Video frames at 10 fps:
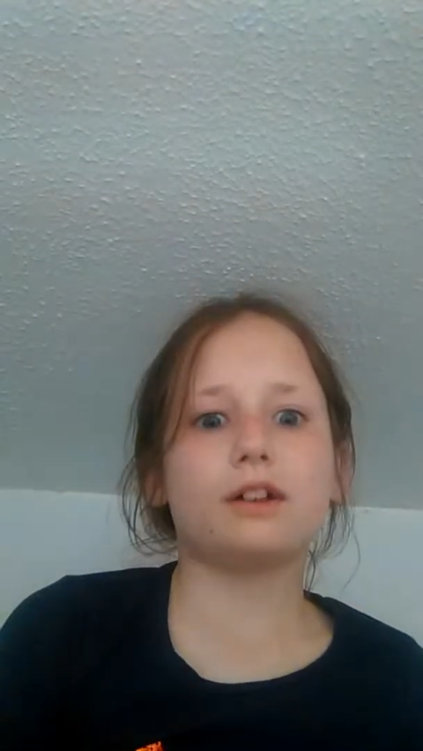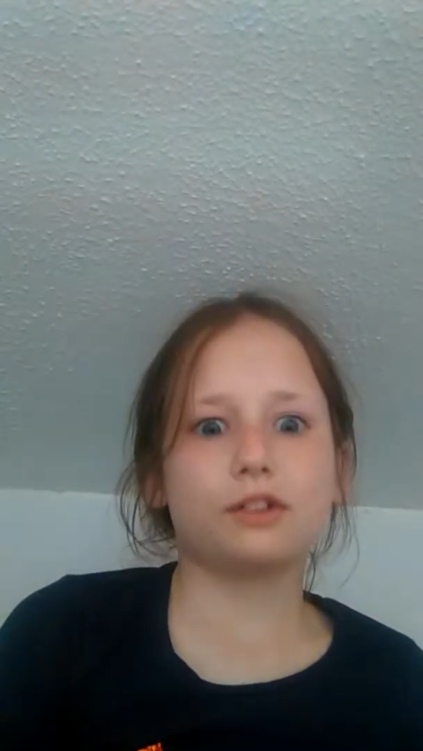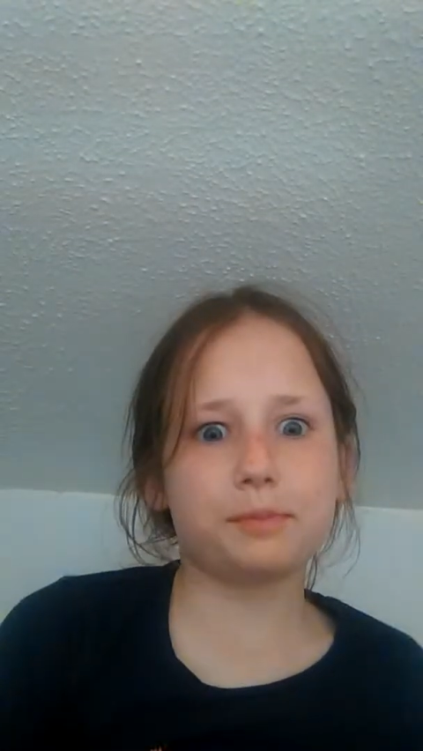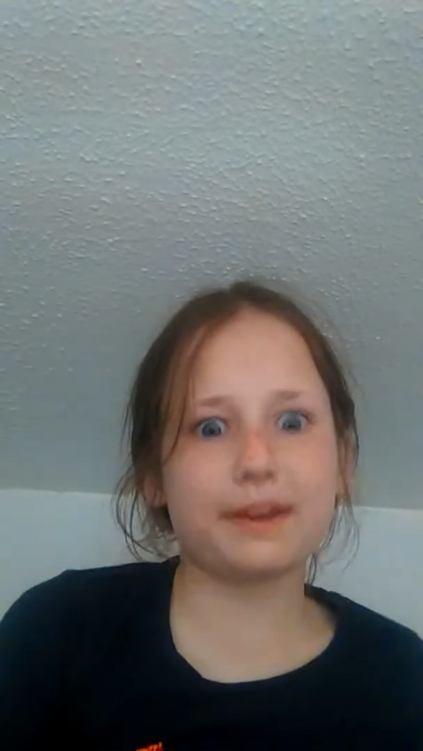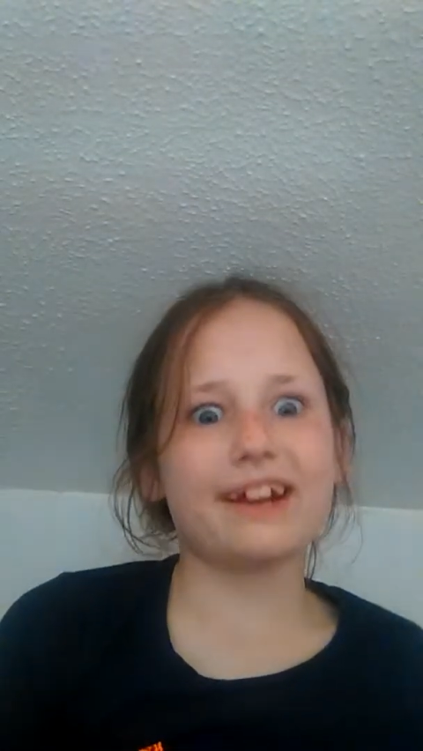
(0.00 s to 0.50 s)

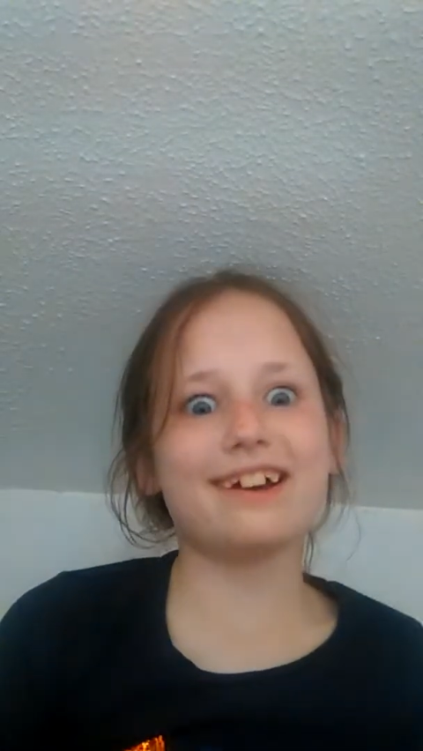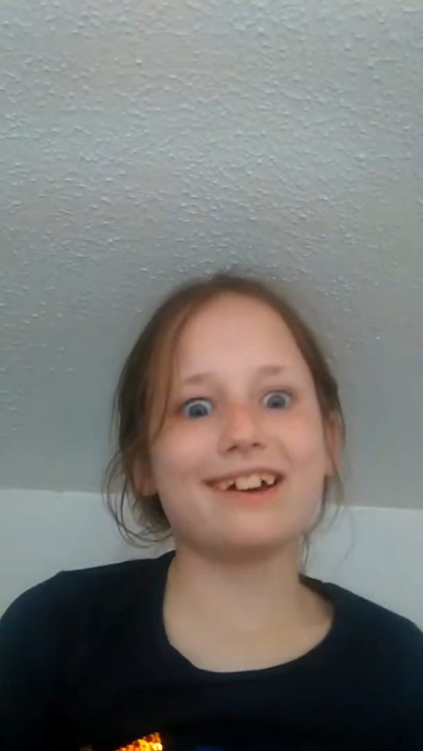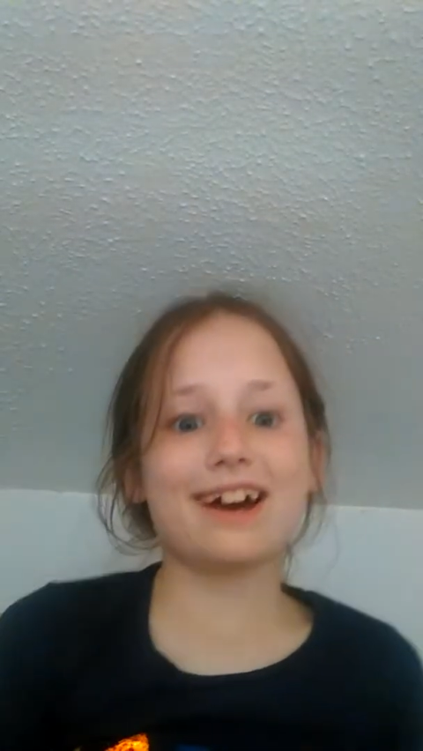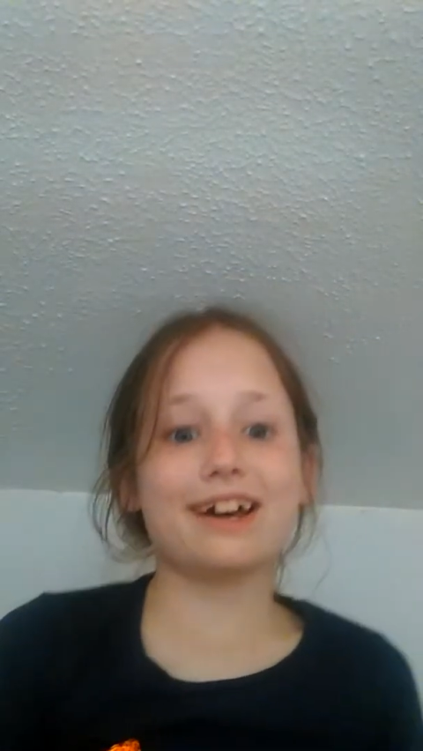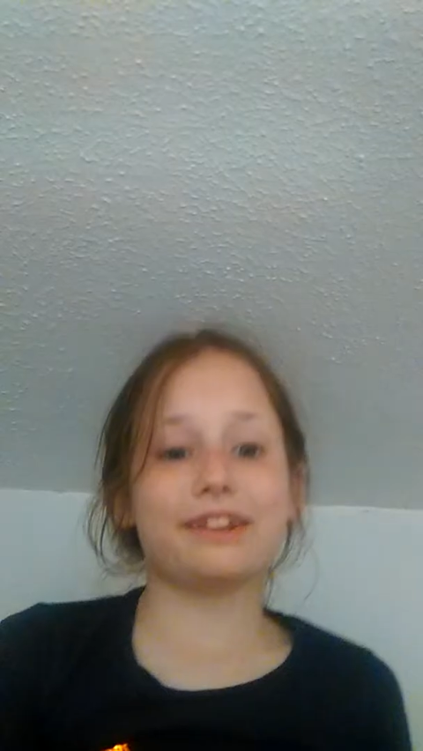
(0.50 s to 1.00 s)
spinner
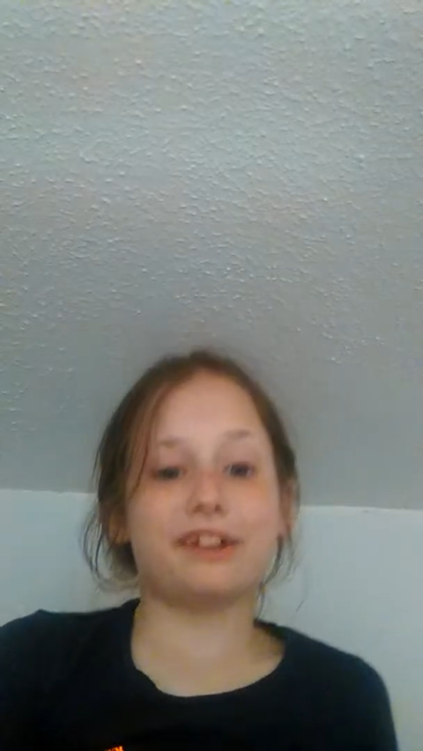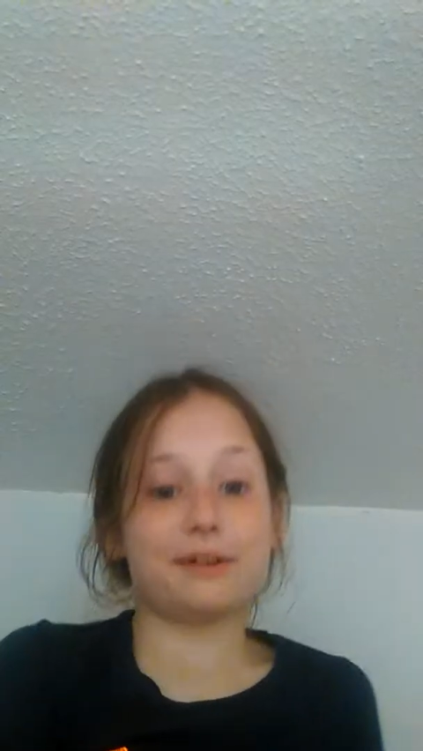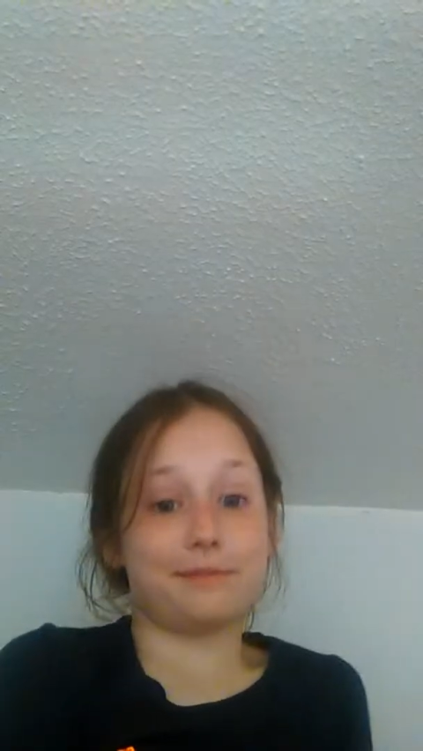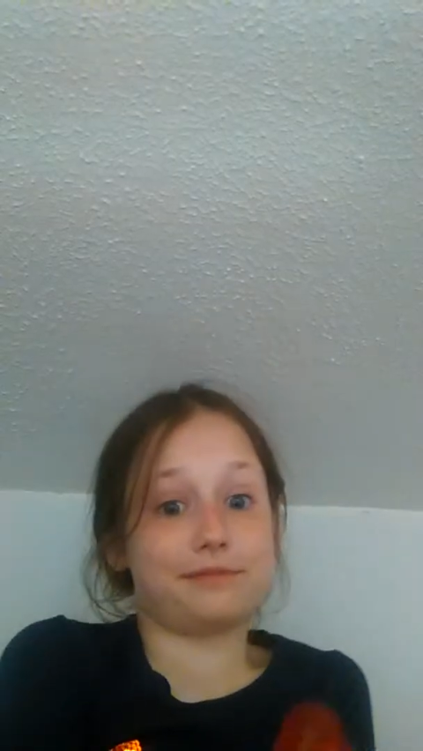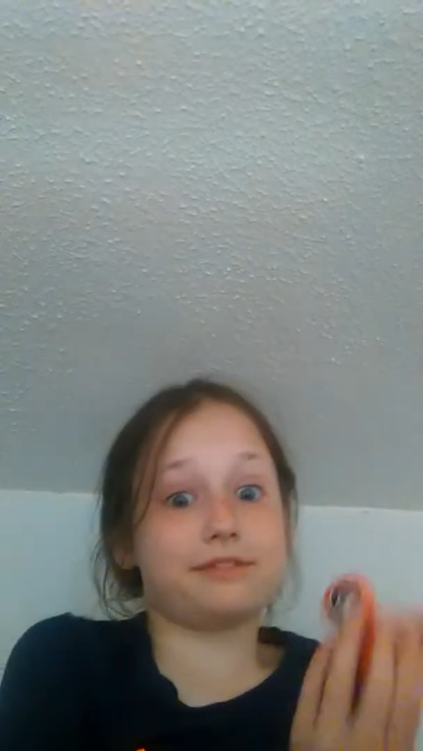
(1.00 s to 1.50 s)

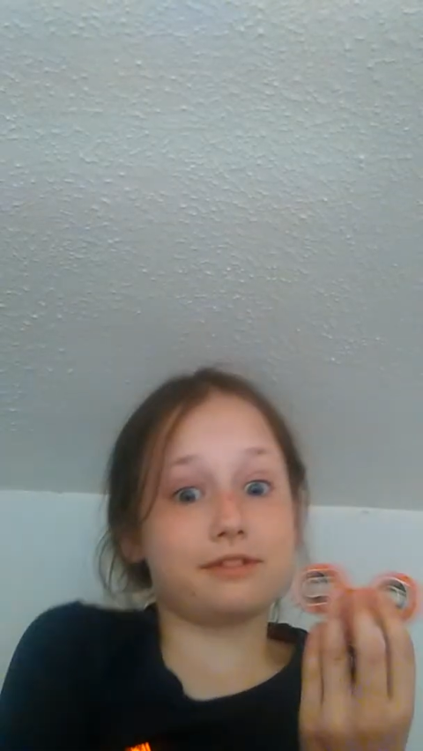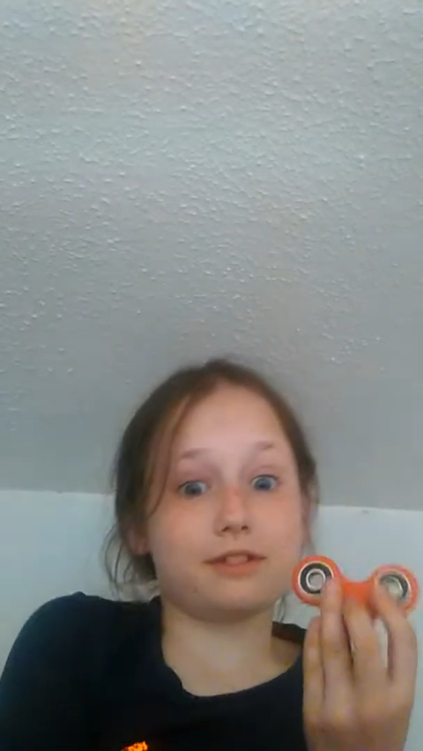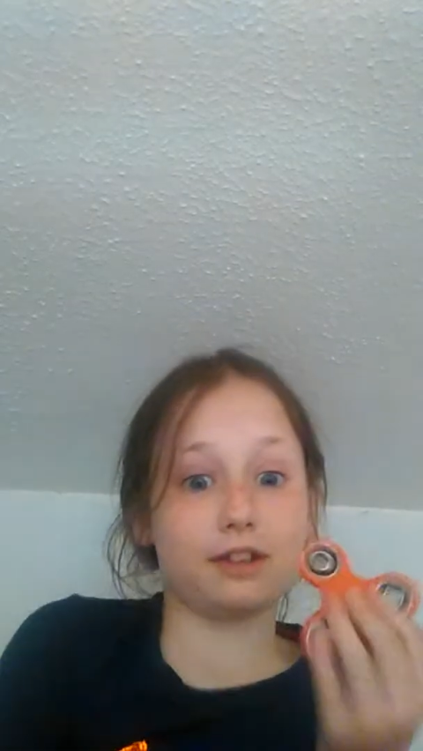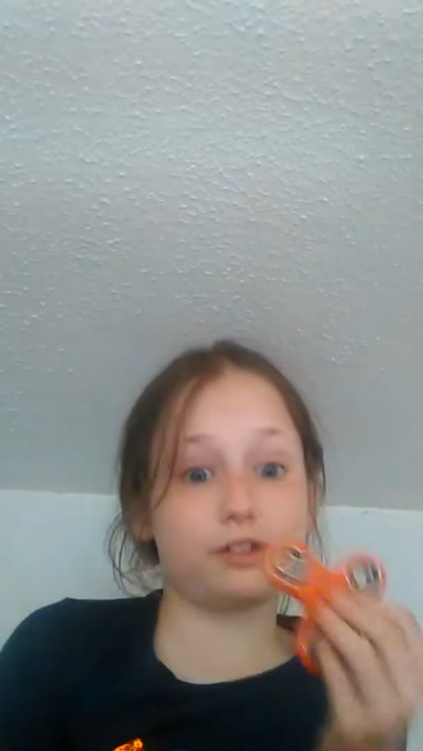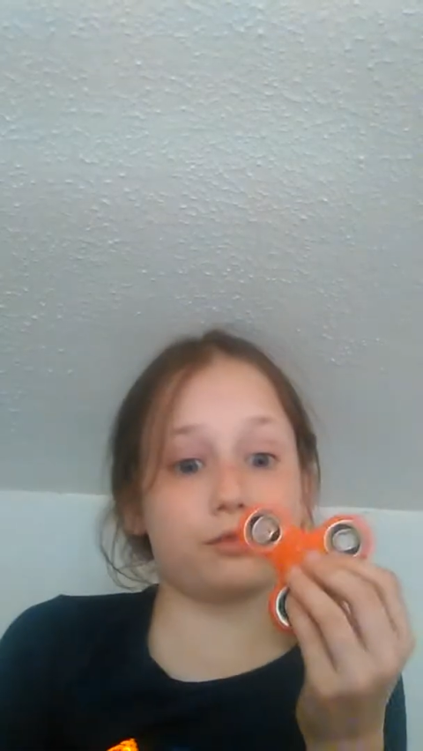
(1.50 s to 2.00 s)
and
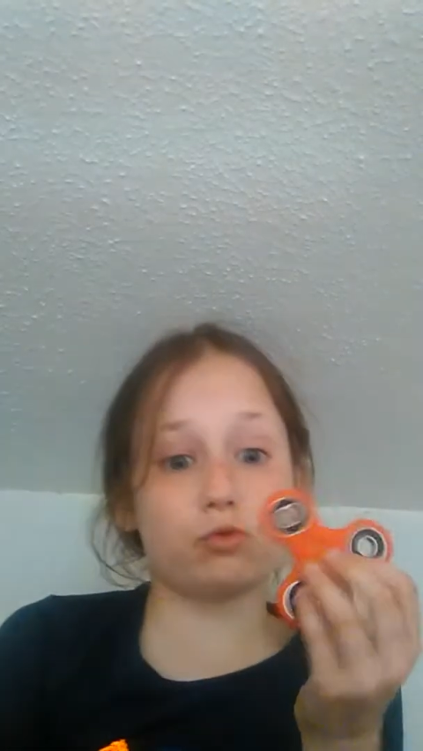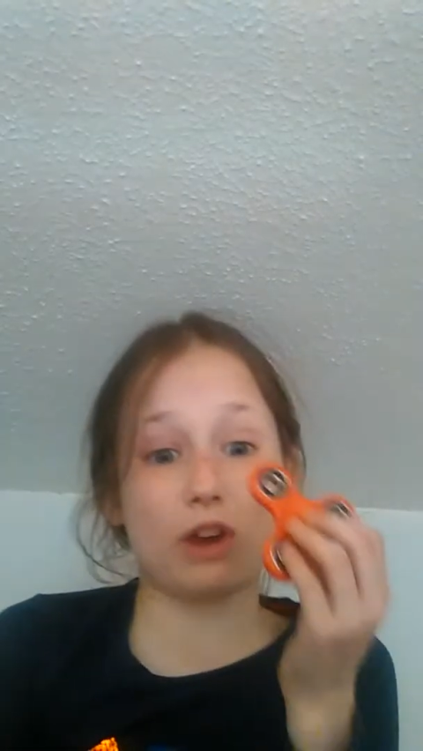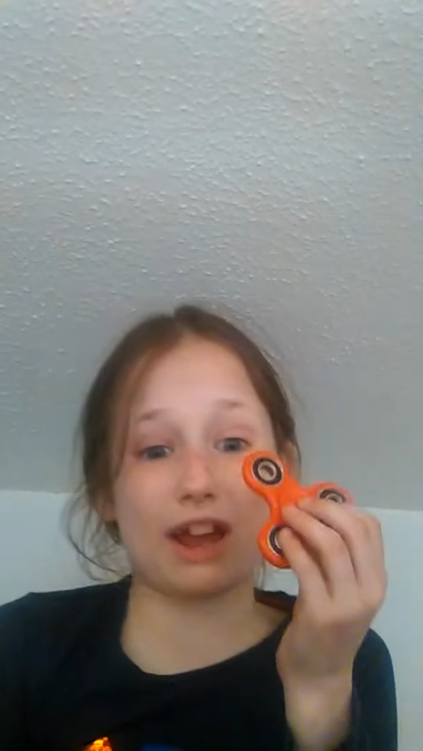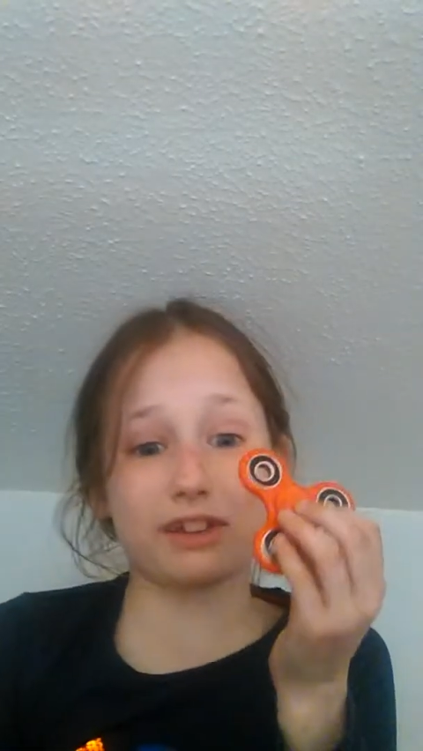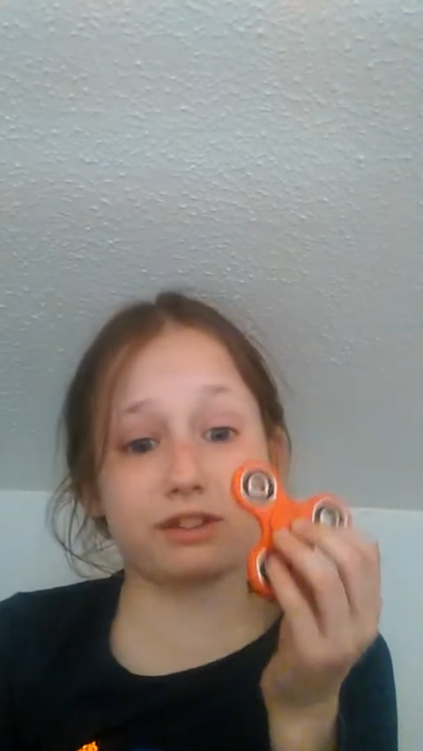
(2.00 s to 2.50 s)
it's
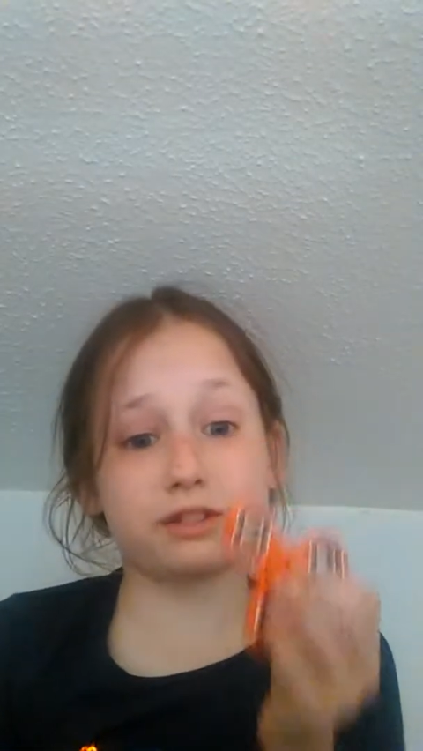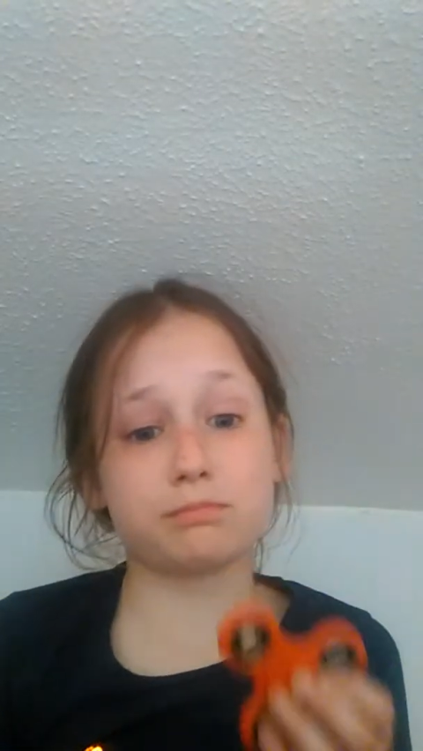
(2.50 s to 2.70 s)
red